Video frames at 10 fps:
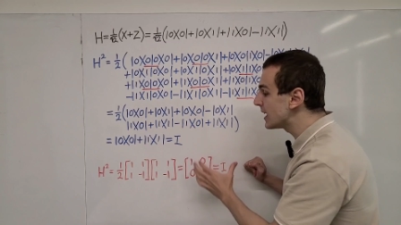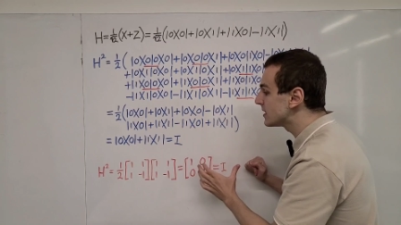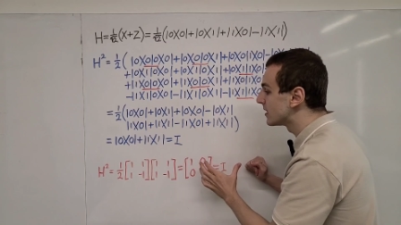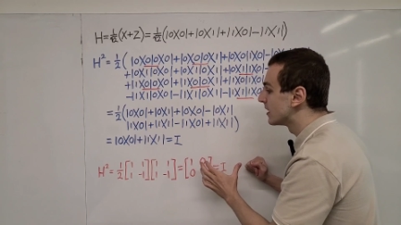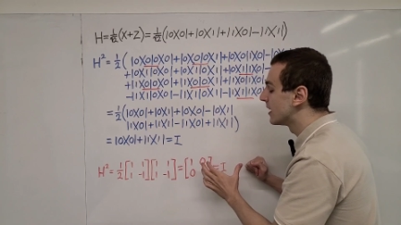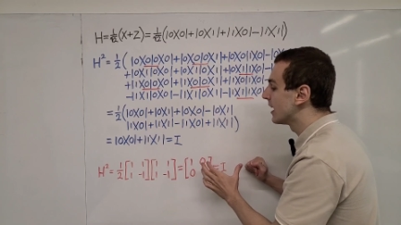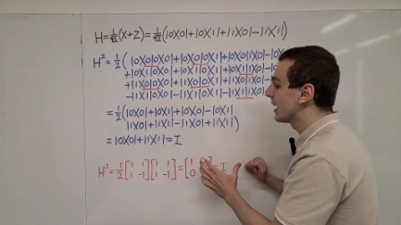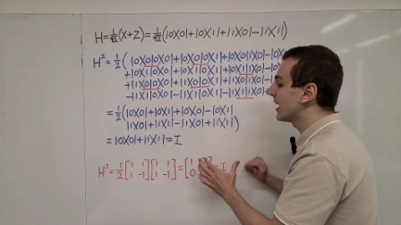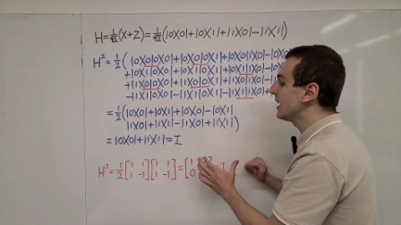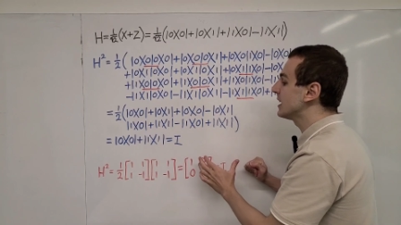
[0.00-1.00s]
state,
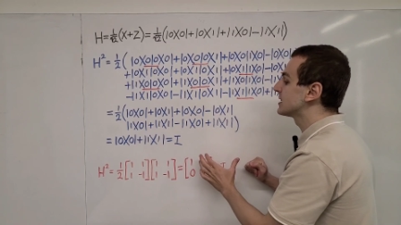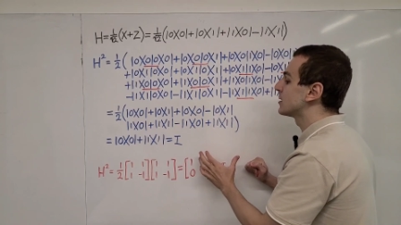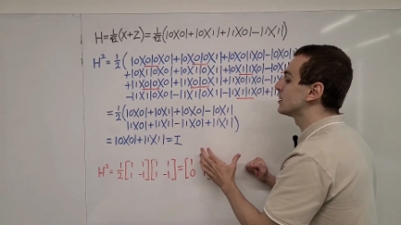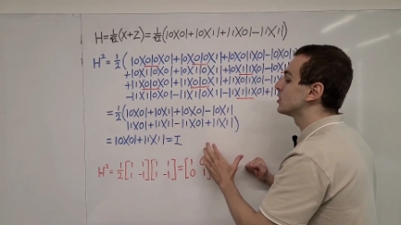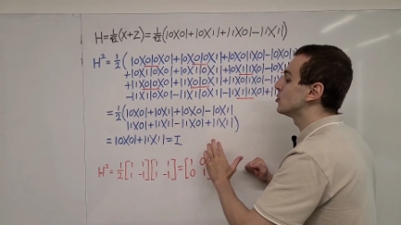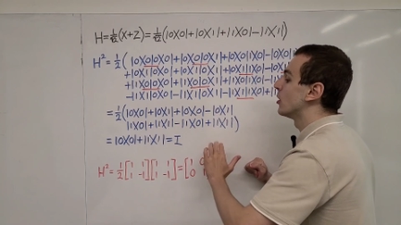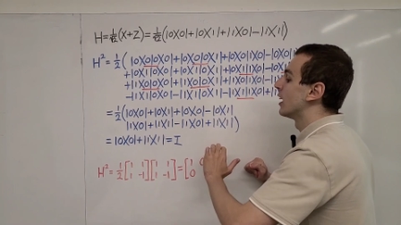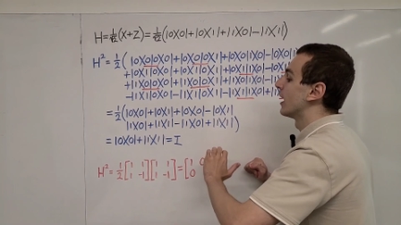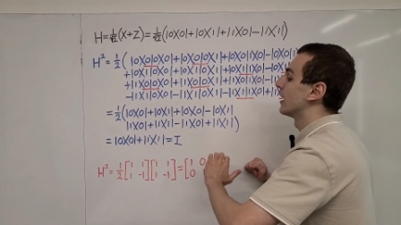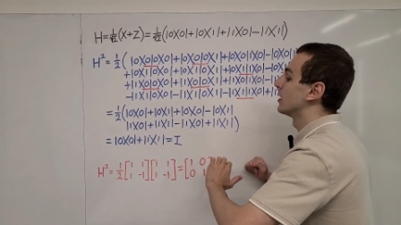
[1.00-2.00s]
it is going
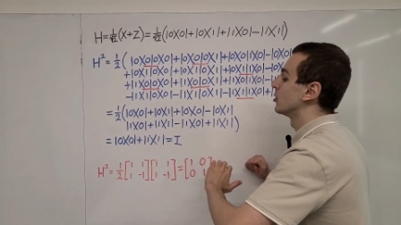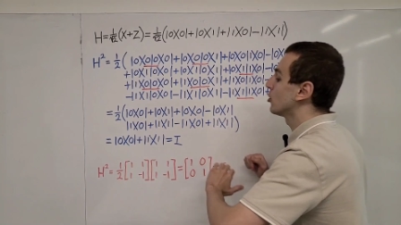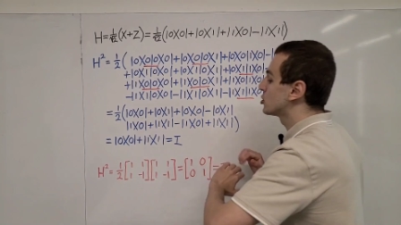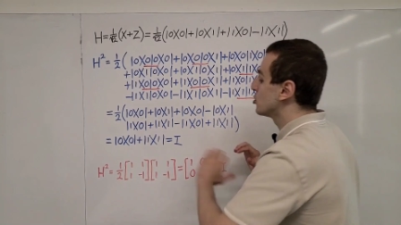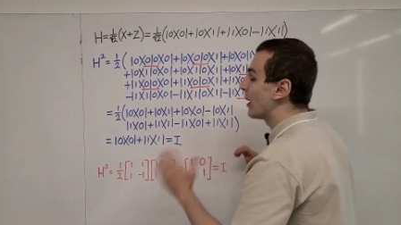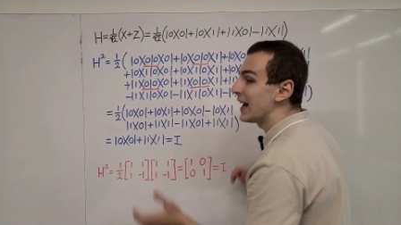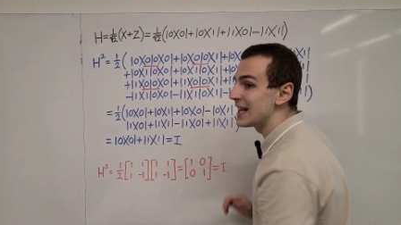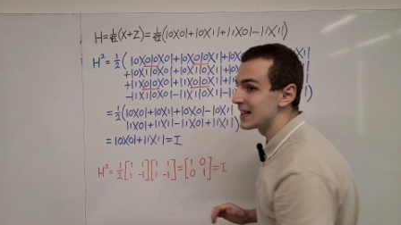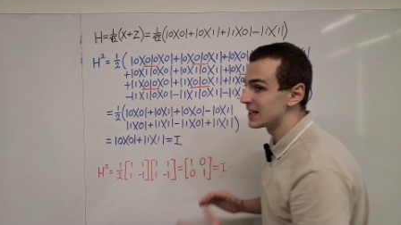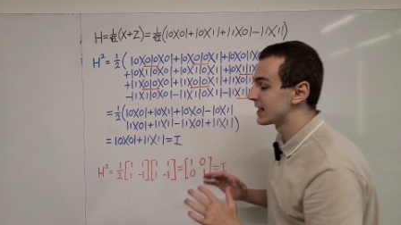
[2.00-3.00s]
to uh, not do
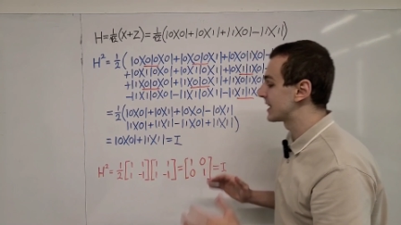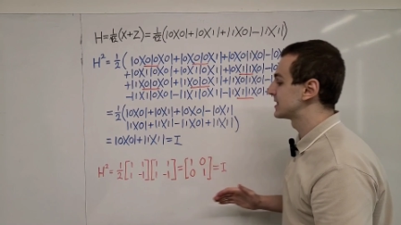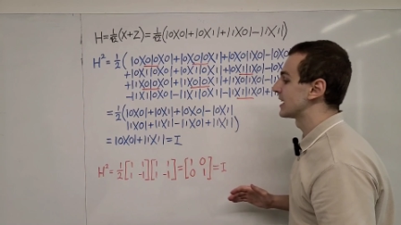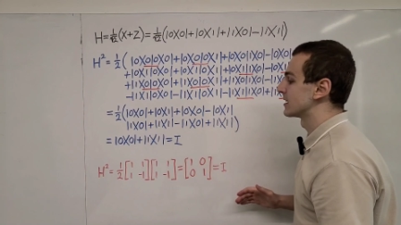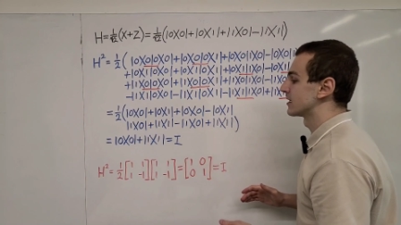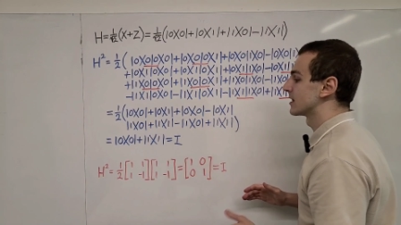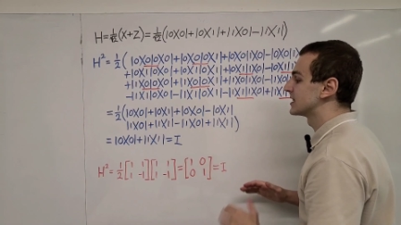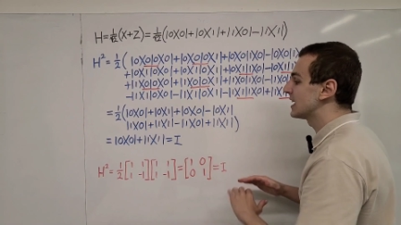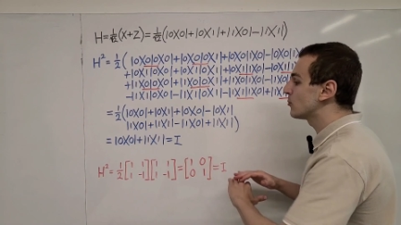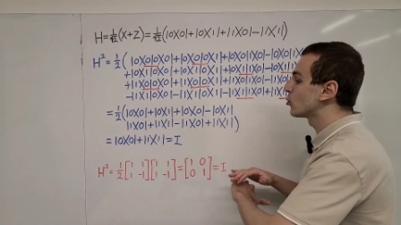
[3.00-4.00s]
anything to that state.
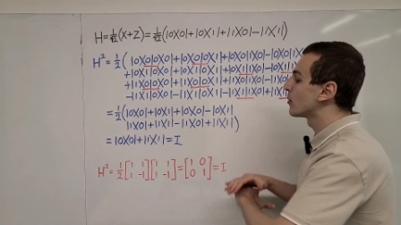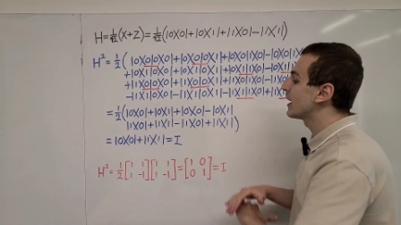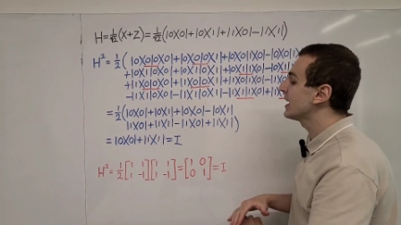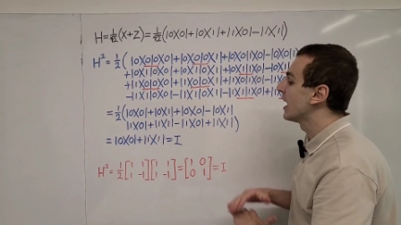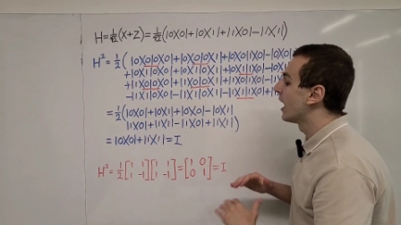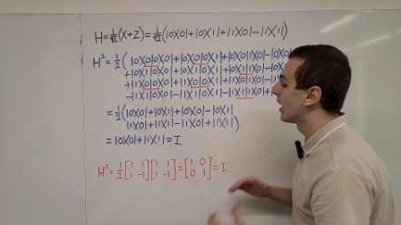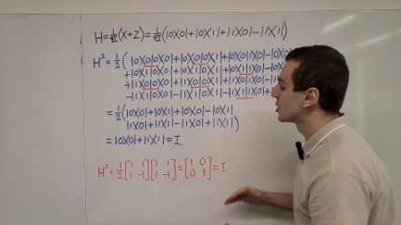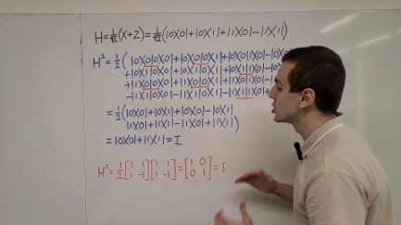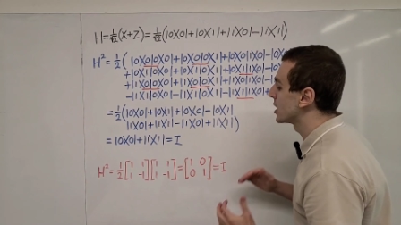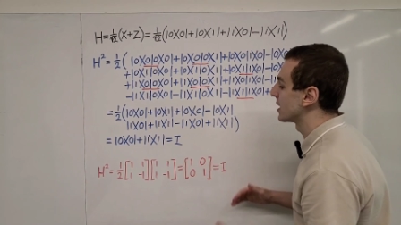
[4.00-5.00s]
The state will remain
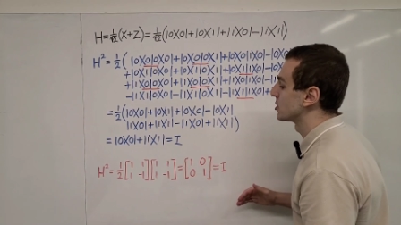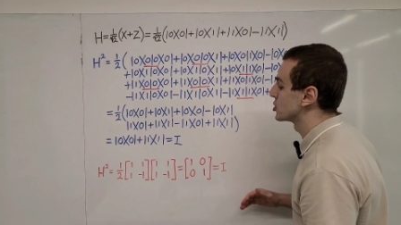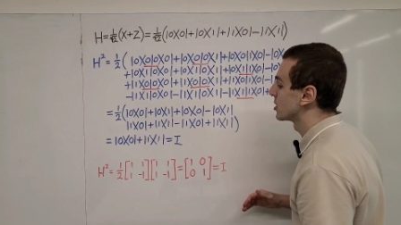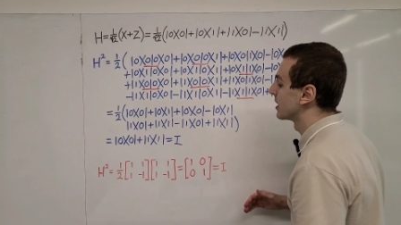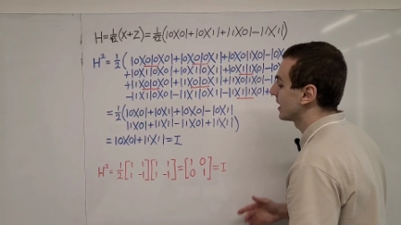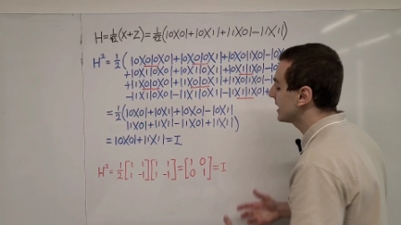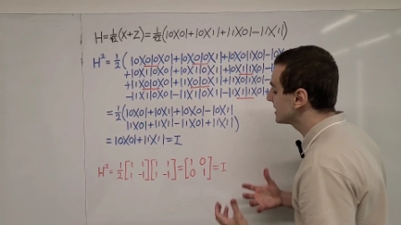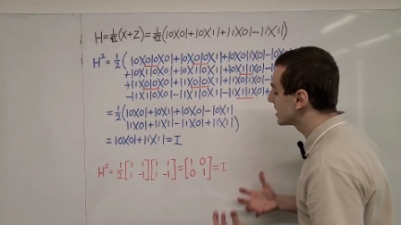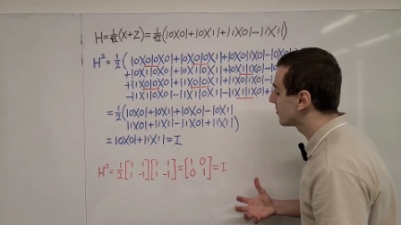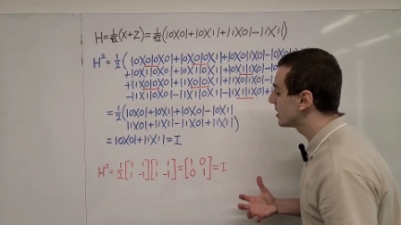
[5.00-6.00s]
unchanged. That
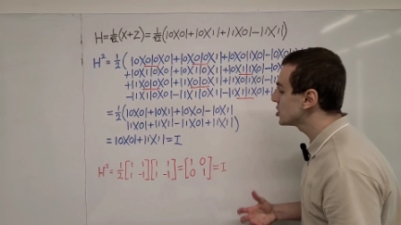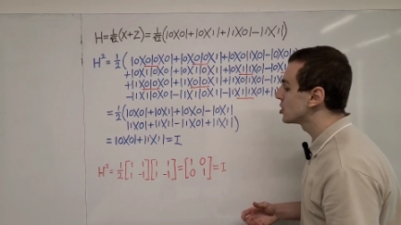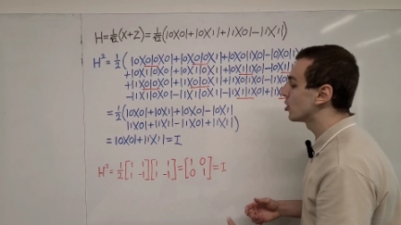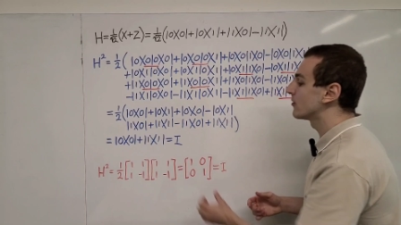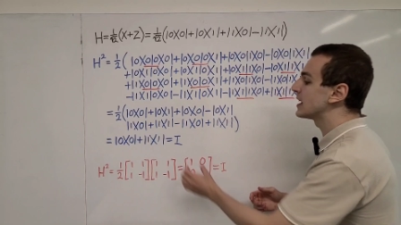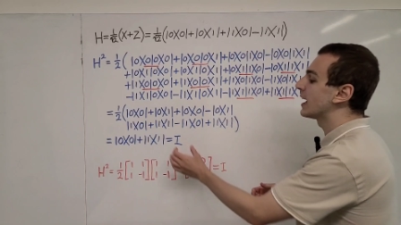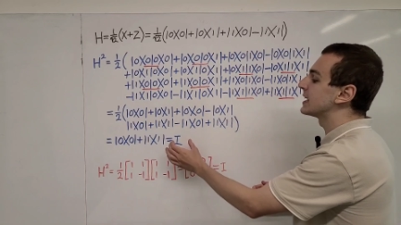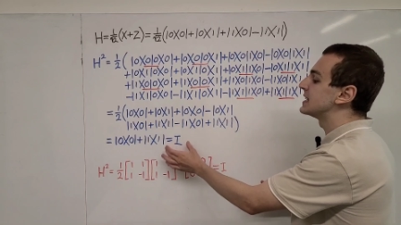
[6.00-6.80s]
is the definition of the